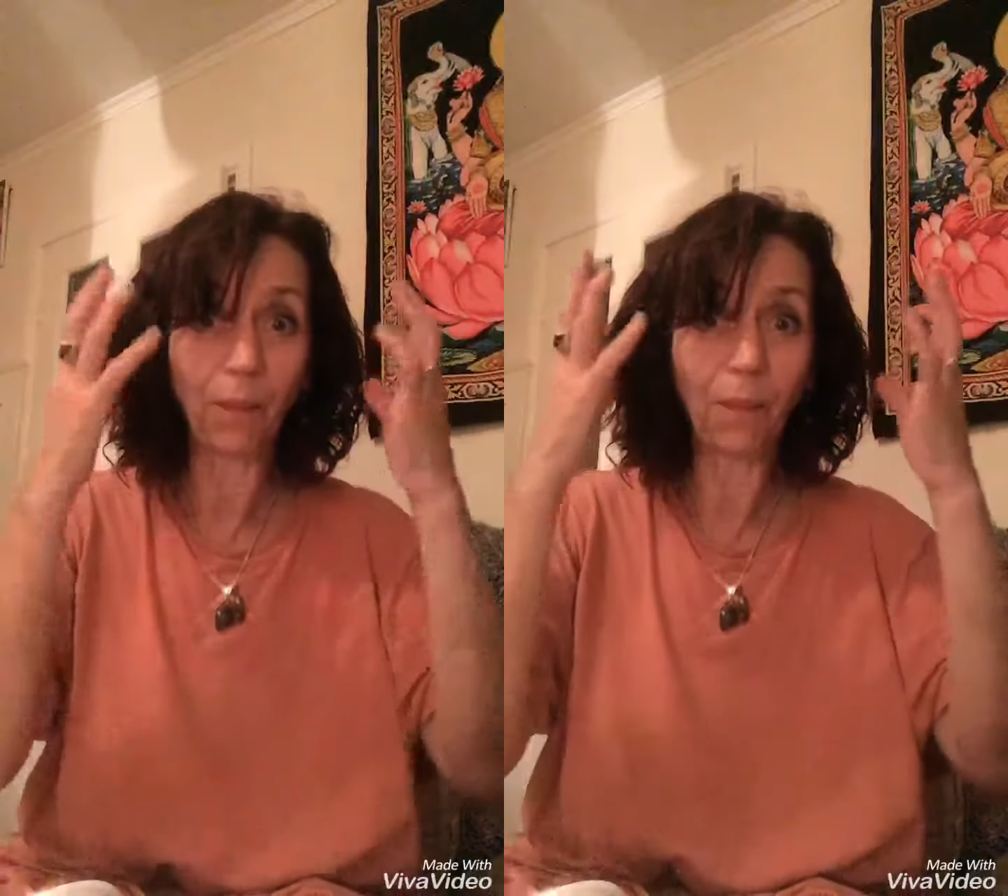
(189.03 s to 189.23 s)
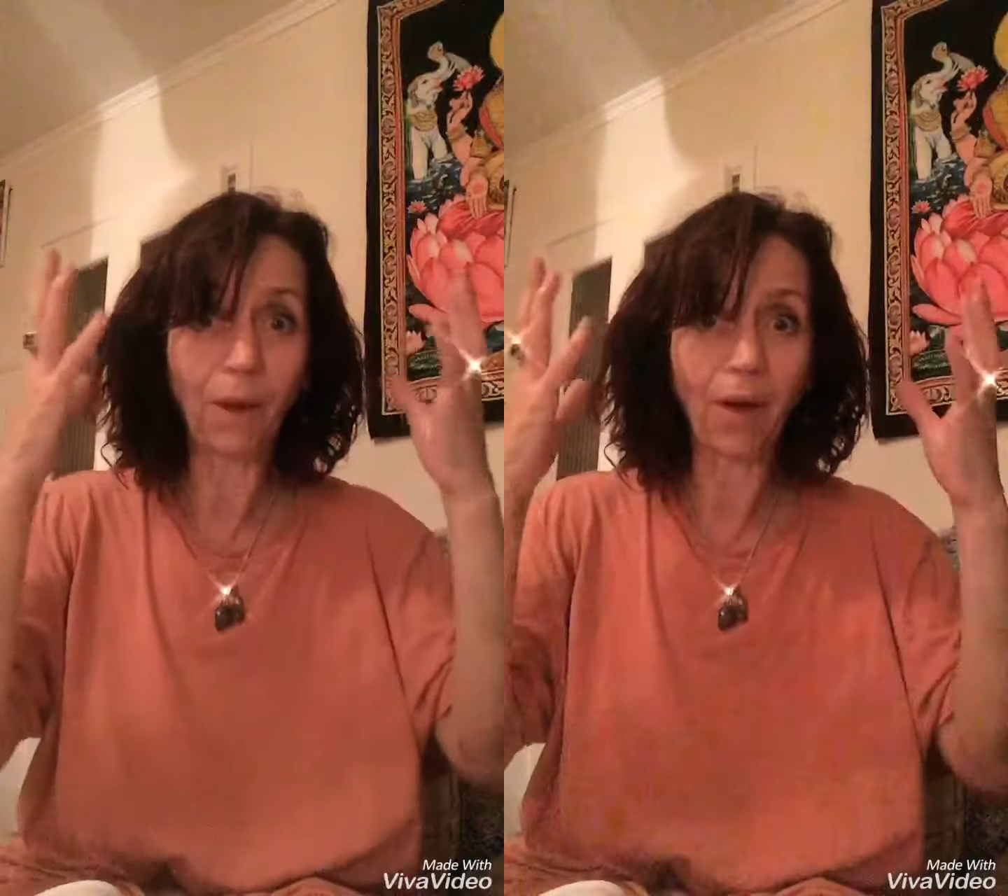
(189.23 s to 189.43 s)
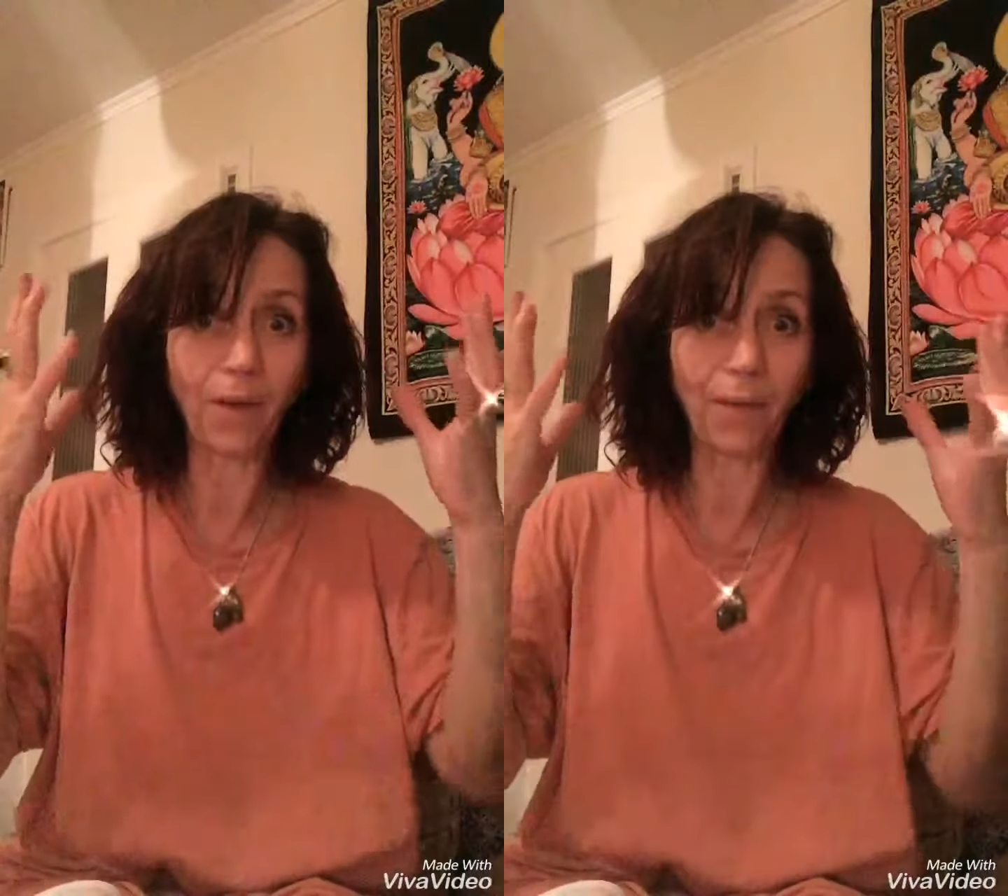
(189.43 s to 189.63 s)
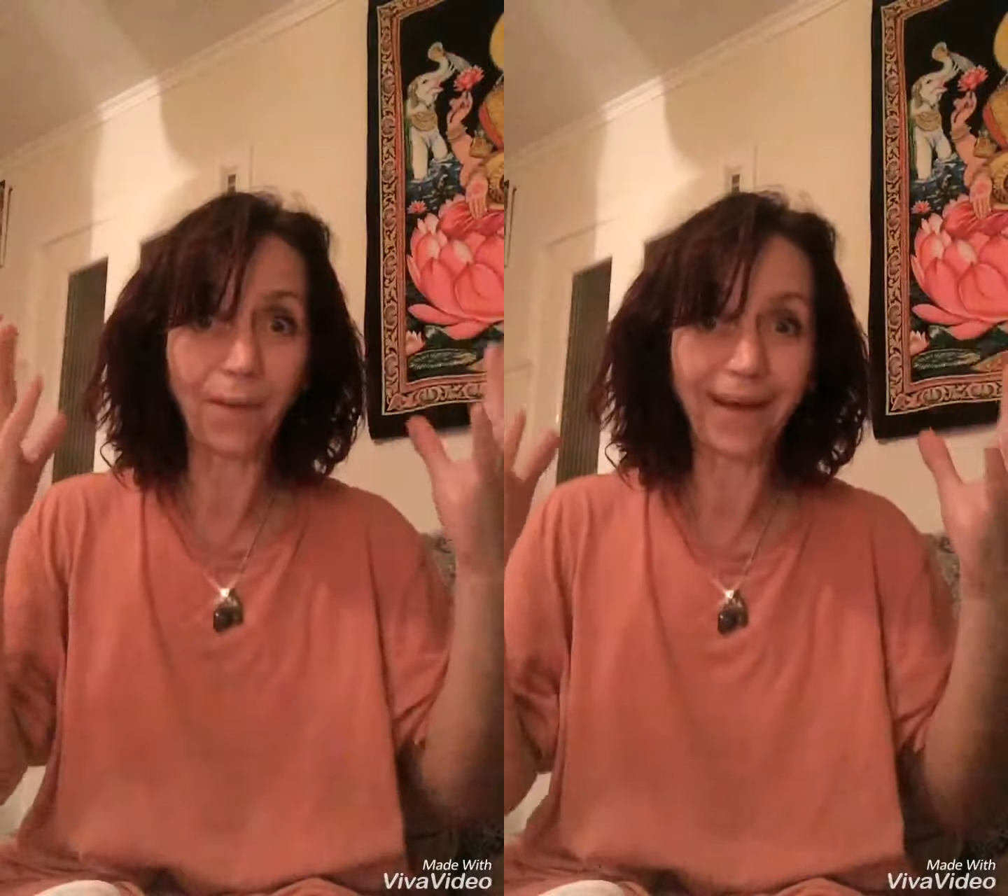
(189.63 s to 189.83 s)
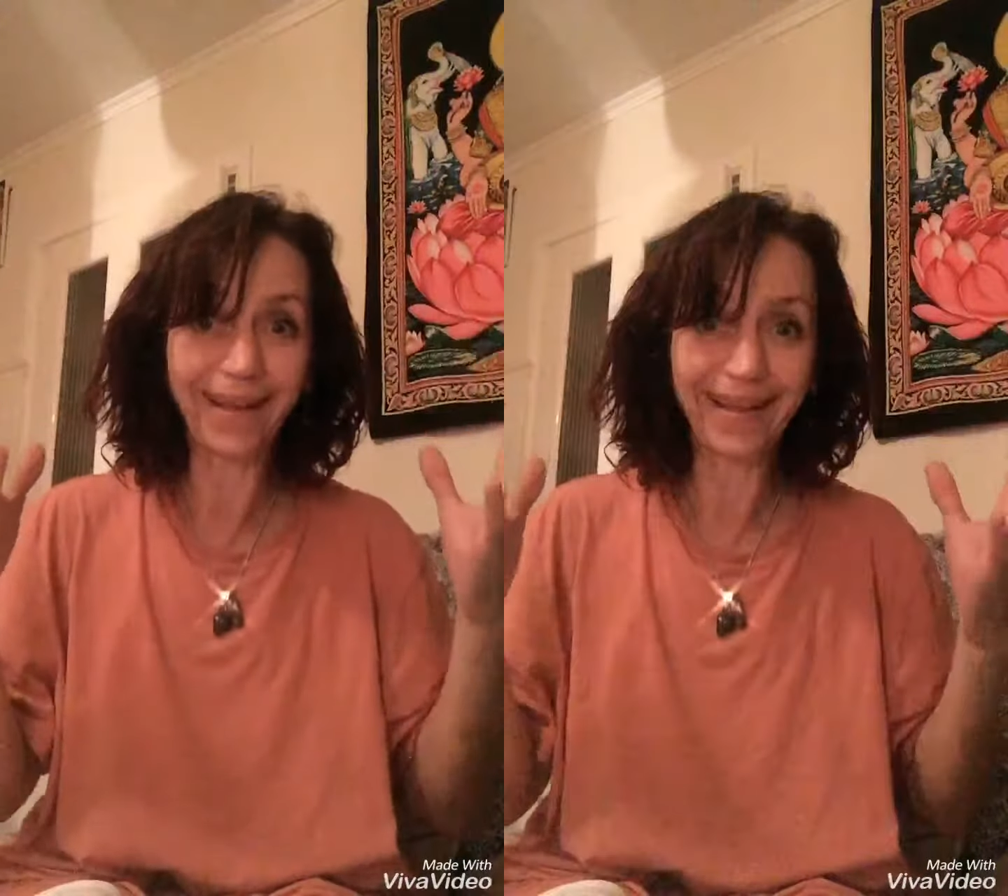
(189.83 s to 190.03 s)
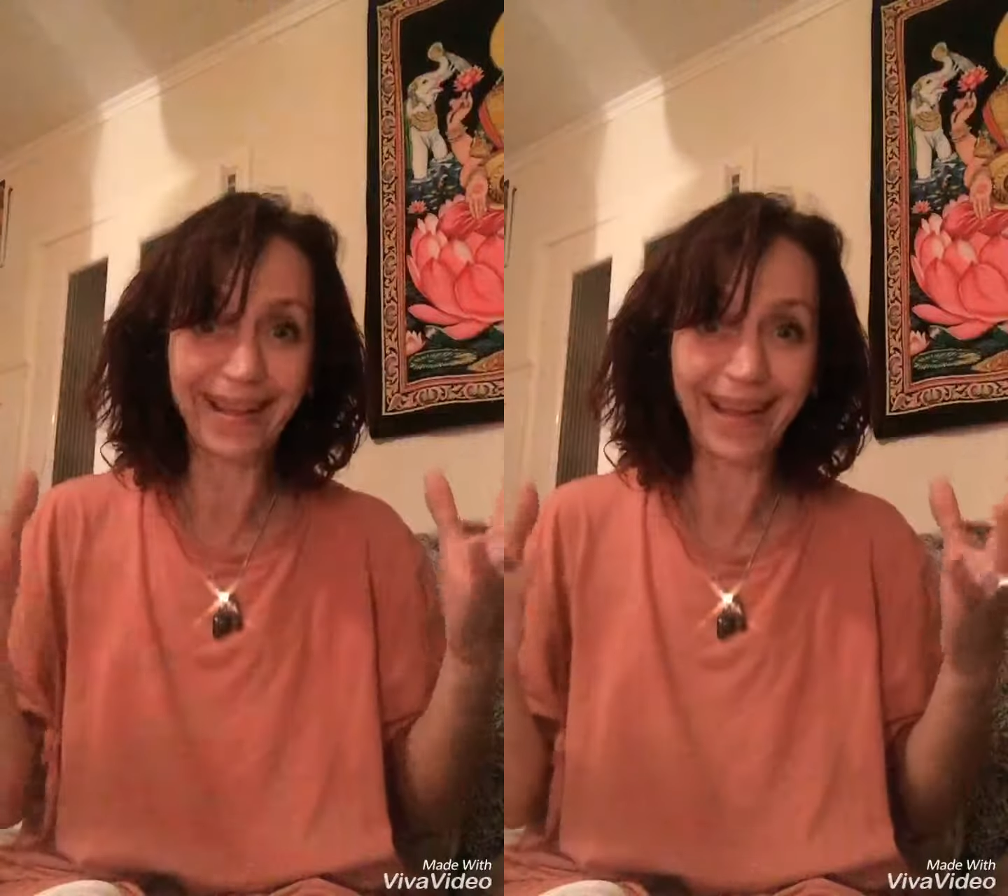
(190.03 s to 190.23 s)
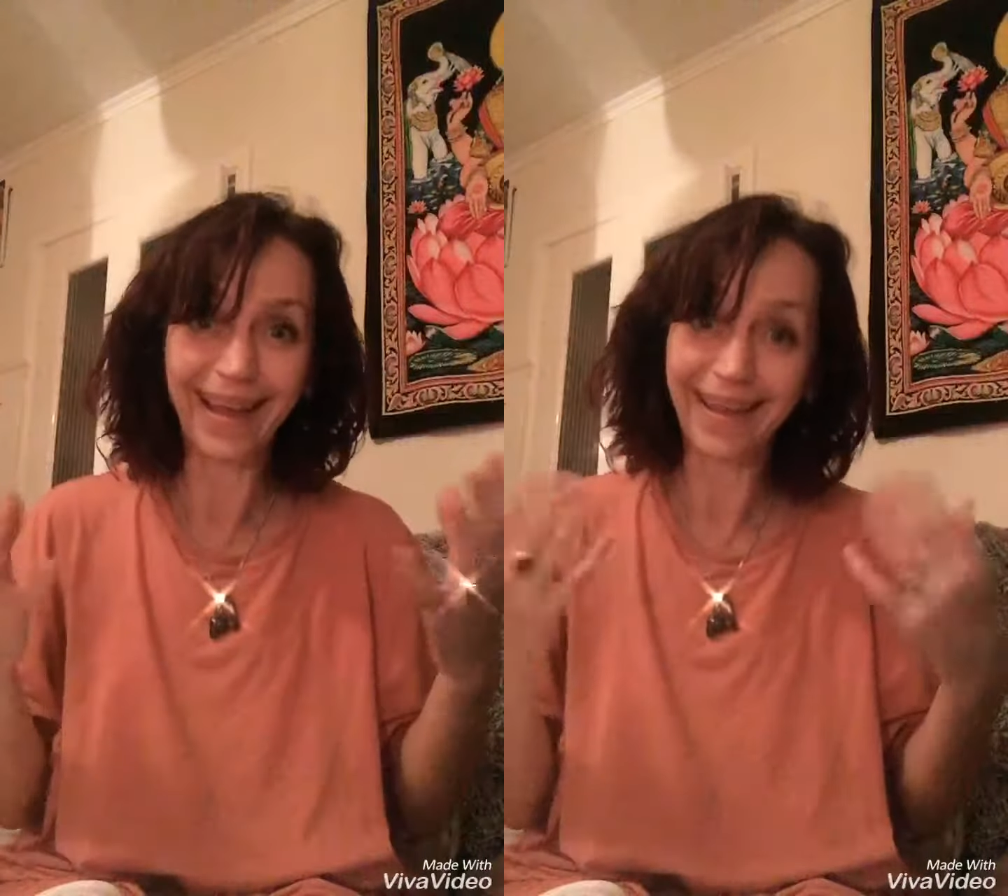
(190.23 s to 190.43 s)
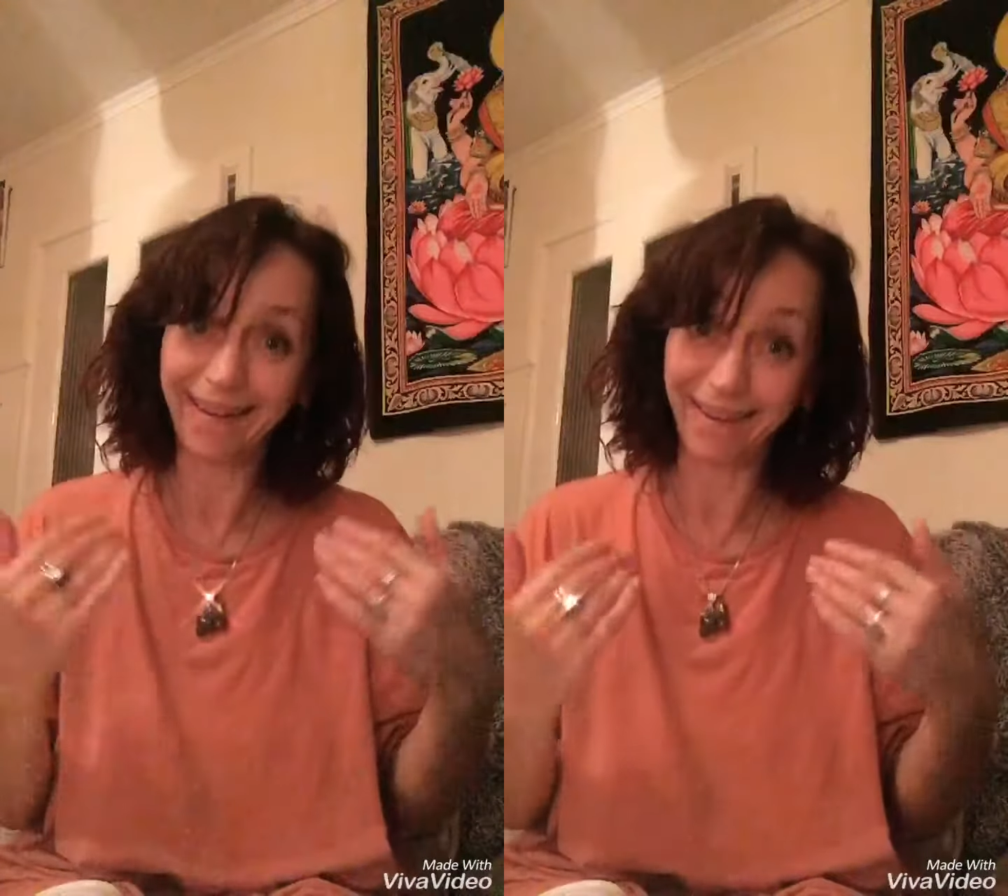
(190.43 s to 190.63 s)
whoa
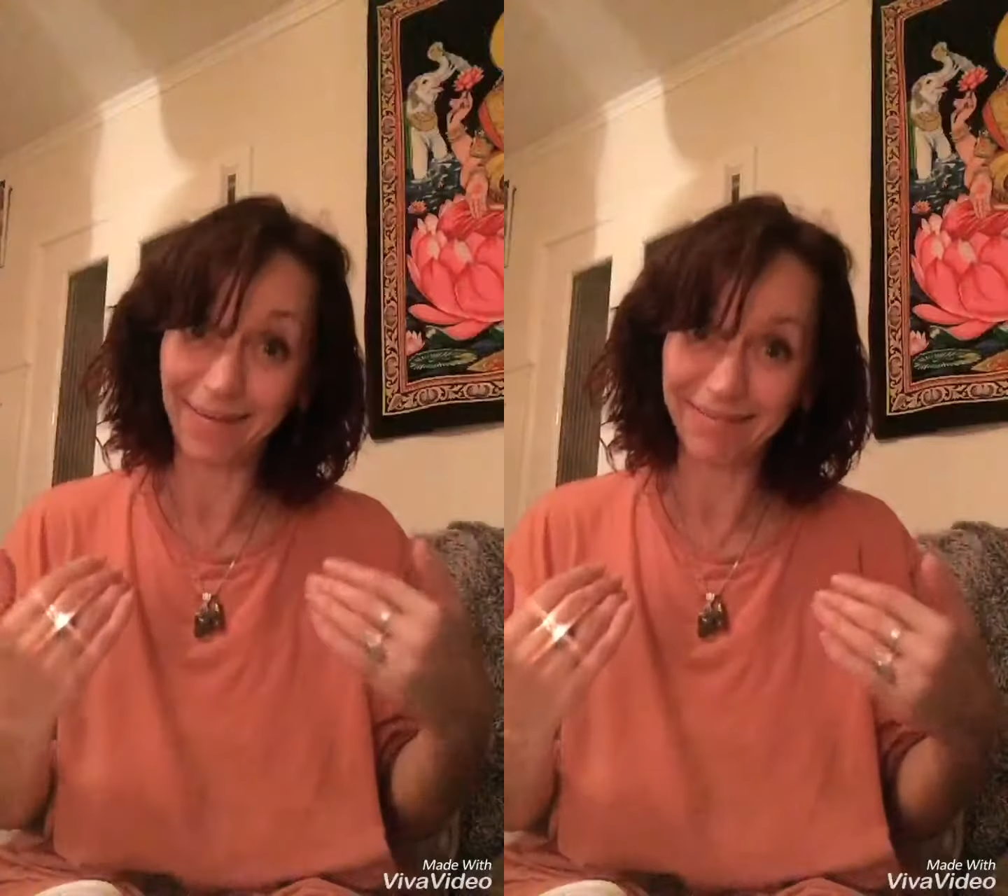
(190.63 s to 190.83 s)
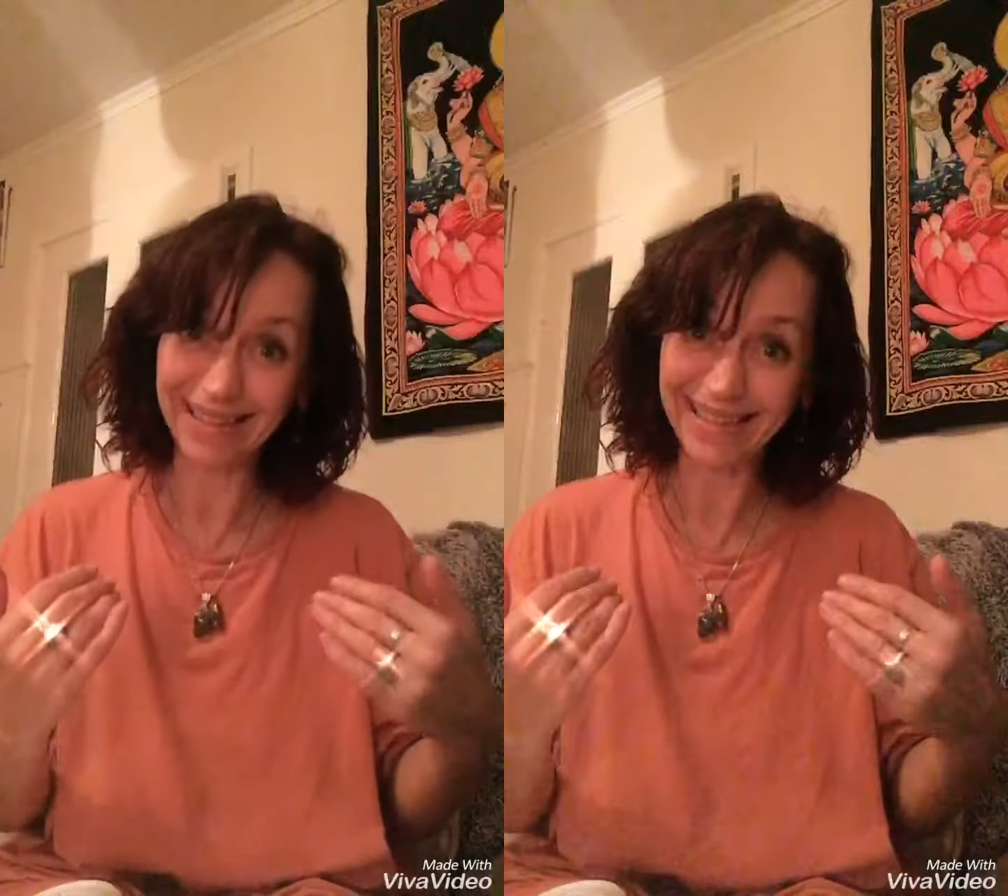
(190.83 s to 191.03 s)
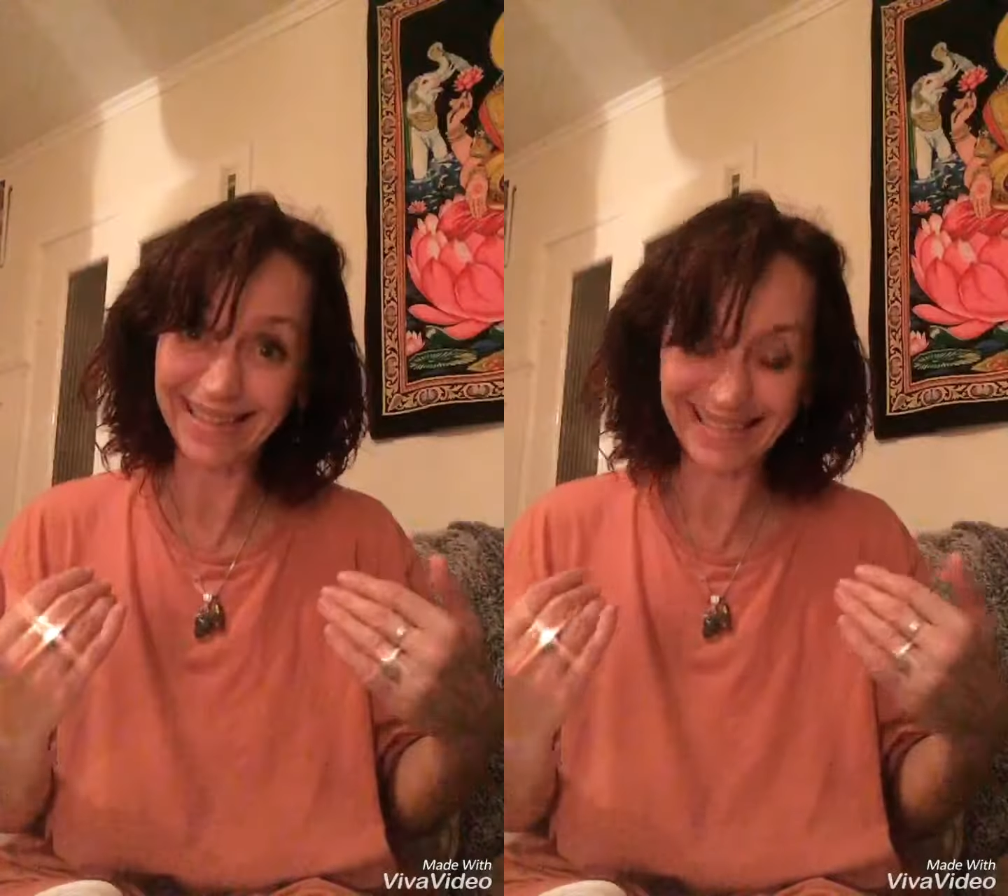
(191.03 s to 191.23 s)
calmness.